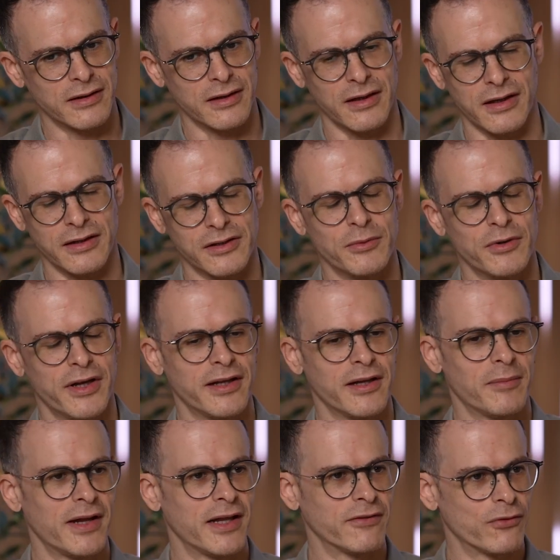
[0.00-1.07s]
customer data
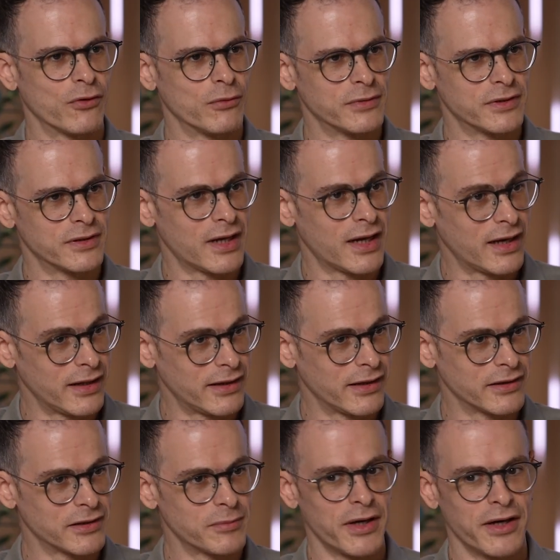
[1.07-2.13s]
platforms,
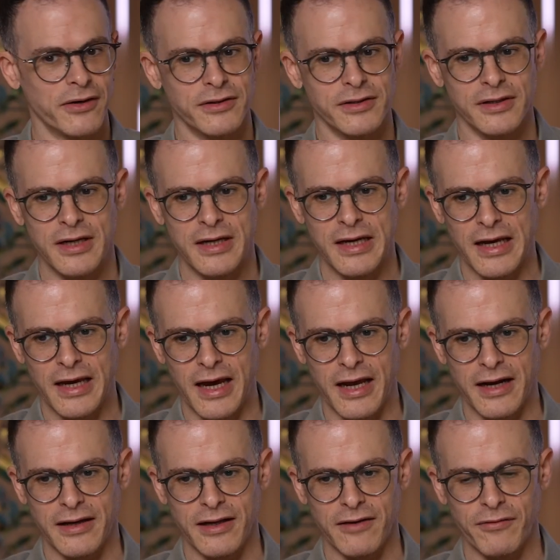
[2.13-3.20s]
analytics players,
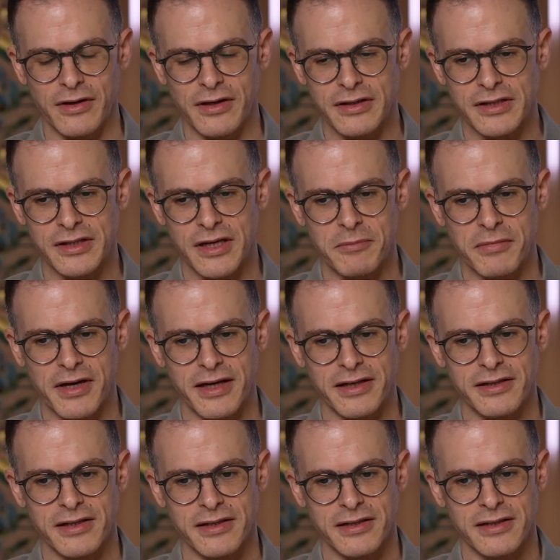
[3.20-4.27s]
and even in some
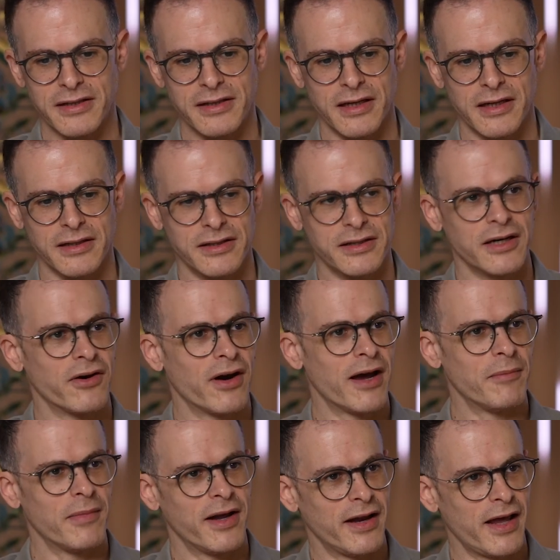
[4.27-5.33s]
cases
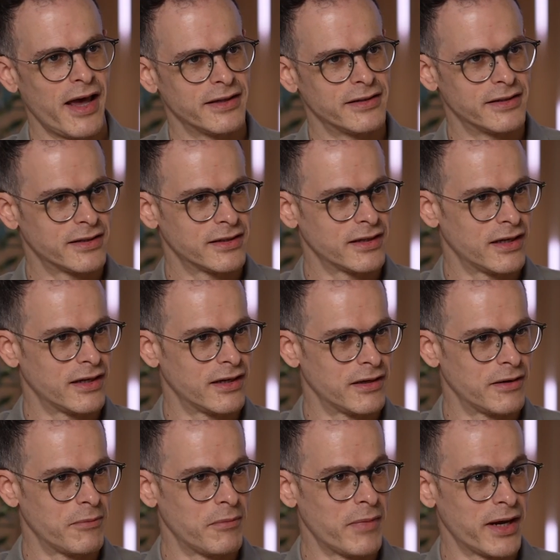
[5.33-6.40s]
CRM and ads
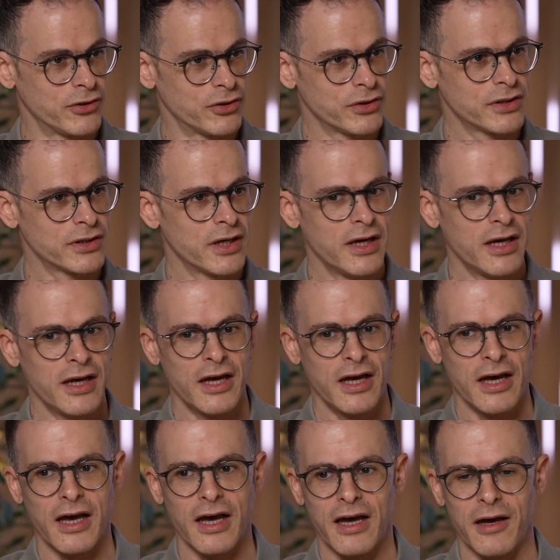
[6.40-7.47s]
managers.
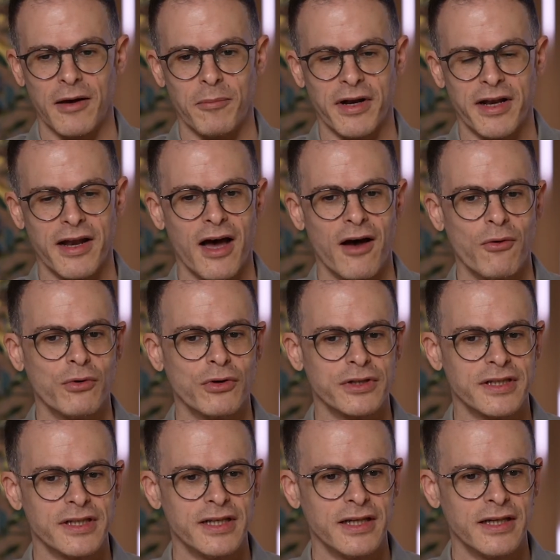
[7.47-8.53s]
But now we're
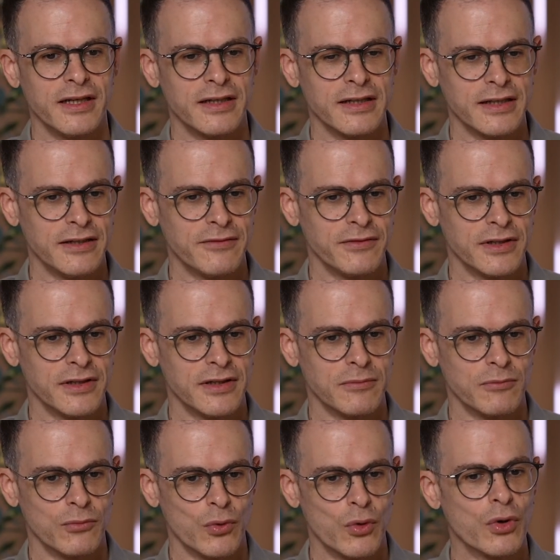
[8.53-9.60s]
seeing even
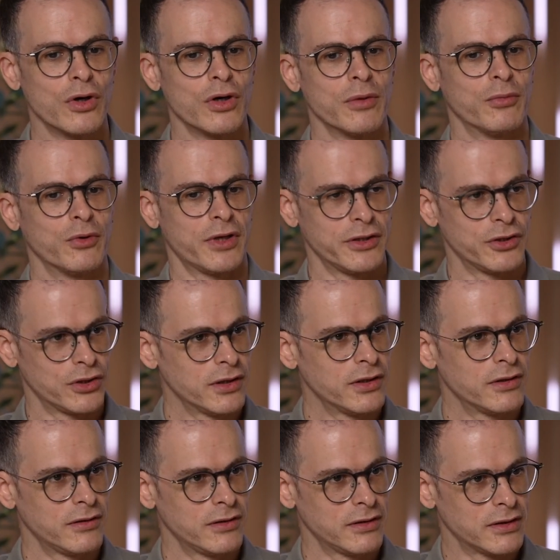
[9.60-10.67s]
more potential,
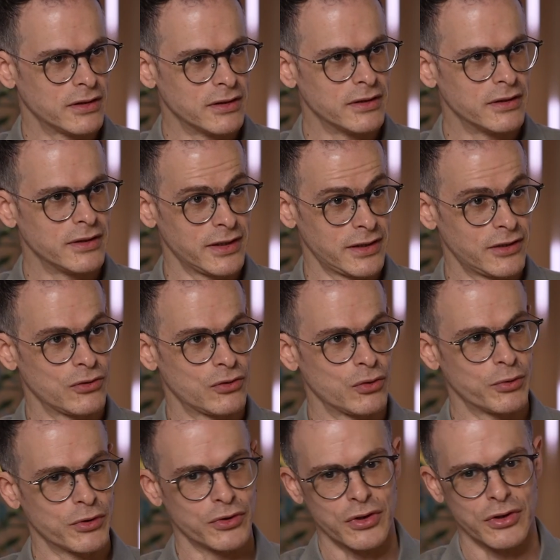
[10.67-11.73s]
to
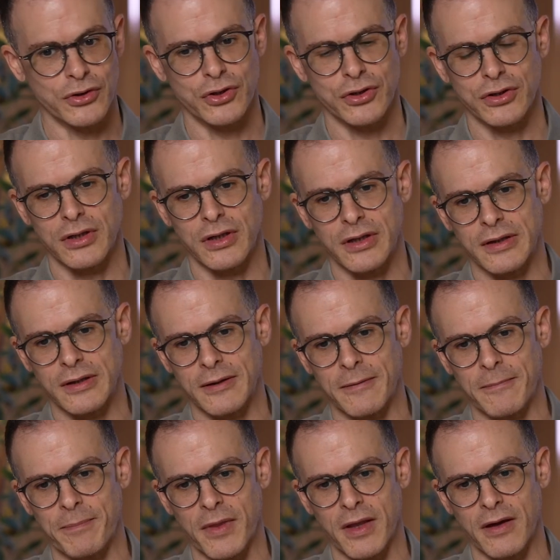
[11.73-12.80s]
supercharge
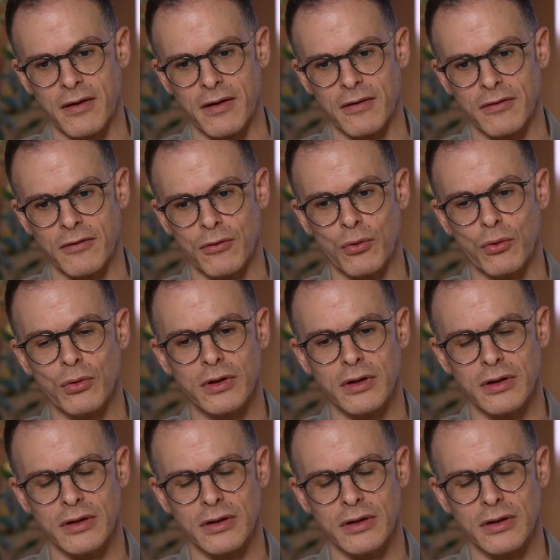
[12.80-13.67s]
the whole